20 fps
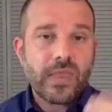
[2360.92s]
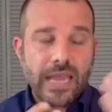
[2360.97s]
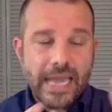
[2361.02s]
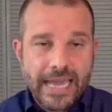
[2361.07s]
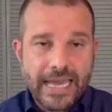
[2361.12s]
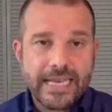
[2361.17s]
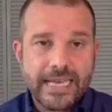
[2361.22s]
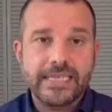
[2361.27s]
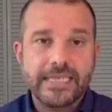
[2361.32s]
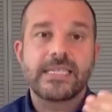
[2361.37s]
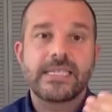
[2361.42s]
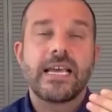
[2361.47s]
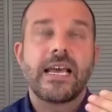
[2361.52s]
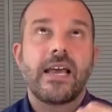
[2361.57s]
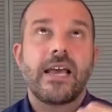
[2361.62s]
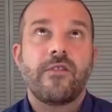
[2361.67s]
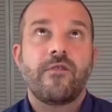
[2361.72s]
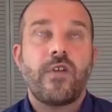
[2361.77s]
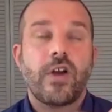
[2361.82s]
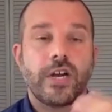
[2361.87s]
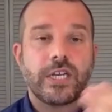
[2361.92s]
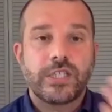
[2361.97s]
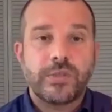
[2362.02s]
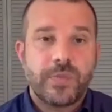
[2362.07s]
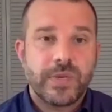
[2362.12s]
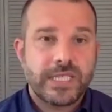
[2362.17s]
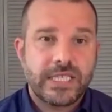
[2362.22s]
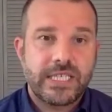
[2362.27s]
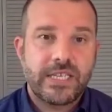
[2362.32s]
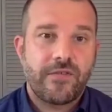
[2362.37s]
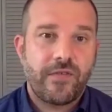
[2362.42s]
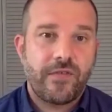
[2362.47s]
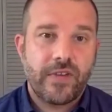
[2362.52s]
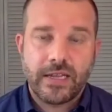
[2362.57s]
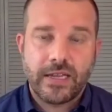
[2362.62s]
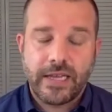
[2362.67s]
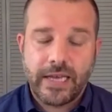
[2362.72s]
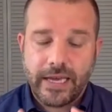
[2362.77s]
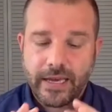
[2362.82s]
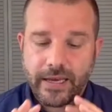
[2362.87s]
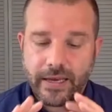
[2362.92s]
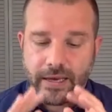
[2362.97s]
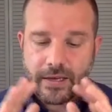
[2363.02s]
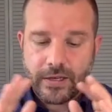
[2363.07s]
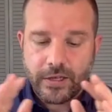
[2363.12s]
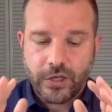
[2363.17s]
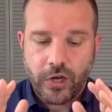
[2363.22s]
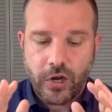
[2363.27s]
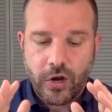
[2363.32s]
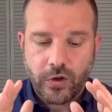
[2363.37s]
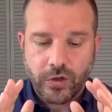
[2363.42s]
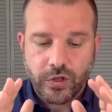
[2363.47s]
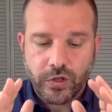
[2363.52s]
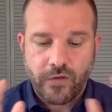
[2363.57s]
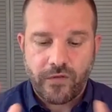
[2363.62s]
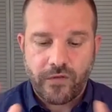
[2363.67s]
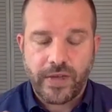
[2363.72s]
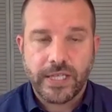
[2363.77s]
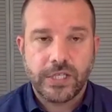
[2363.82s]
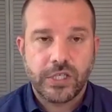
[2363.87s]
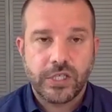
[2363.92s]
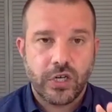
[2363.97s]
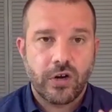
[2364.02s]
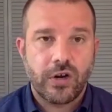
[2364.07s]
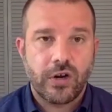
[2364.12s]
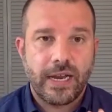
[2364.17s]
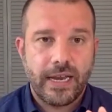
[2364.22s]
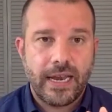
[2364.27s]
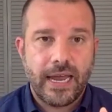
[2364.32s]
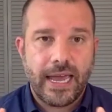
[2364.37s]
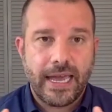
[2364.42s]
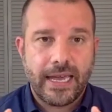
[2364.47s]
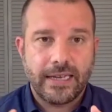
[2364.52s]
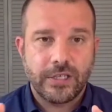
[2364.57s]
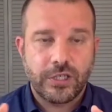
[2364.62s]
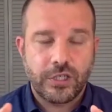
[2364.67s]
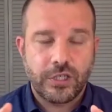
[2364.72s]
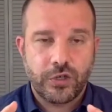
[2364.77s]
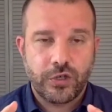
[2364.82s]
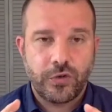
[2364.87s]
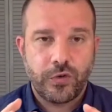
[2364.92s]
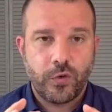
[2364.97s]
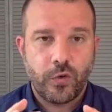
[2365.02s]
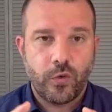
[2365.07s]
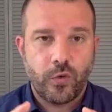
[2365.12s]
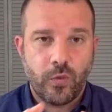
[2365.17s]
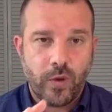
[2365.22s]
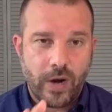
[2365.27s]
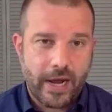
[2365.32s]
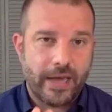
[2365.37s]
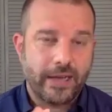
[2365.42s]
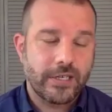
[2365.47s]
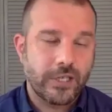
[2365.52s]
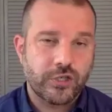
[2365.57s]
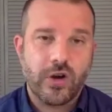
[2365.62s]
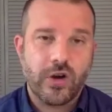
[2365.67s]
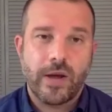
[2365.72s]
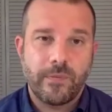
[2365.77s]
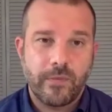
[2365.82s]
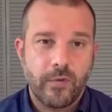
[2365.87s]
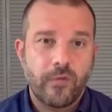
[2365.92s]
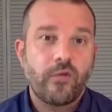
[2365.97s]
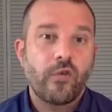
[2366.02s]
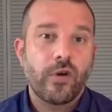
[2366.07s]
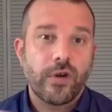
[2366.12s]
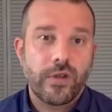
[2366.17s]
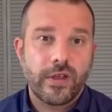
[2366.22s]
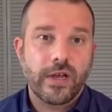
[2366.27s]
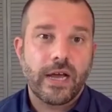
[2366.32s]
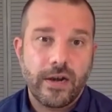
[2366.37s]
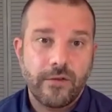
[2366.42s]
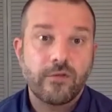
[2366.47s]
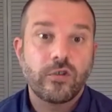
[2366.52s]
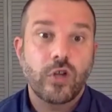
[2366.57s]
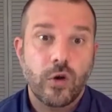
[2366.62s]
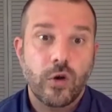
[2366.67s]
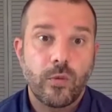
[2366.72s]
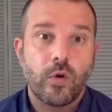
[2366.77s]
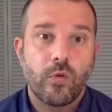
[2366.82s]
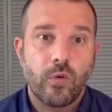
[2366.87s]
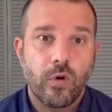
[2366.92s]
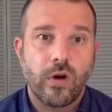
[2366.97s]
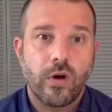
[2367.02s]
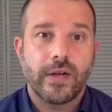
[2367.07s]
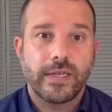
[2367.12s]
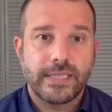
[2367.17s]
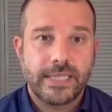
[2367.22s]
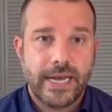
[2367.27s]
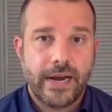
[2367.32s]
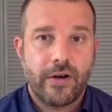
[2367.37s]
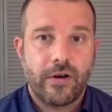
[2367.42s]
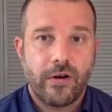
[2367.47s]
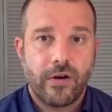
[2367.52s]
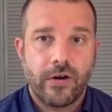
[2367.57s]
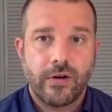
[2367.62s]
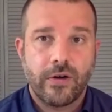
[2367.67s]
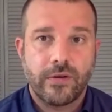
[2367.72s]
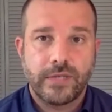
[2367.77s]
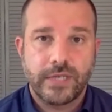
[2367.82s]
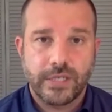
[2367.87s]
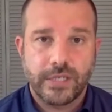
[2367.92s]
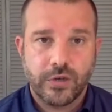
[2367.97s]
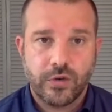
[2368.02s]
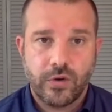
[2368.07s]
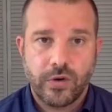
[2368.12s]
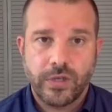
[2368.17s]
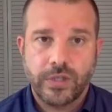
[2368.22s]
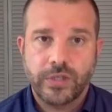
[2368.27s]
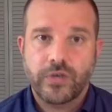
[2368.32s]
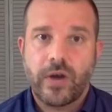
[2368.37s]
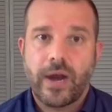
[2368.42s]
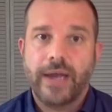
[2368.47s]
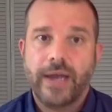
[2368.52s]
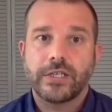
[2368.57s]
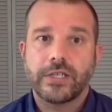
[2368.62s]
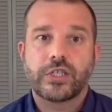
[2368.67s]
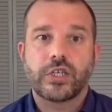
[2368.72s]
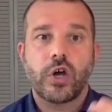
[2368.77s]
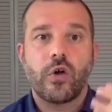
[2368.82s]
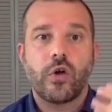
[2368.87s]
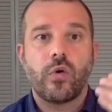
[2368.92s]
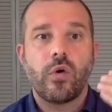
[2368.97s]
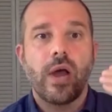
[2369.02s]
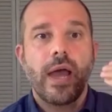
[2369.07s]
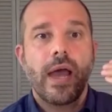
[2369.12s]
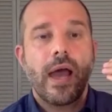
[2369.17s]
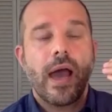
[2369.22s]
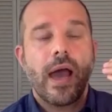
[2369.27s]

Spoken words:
is very specifically, sort of inserted into what I described before, the kind of global war on terror discourse, right? So,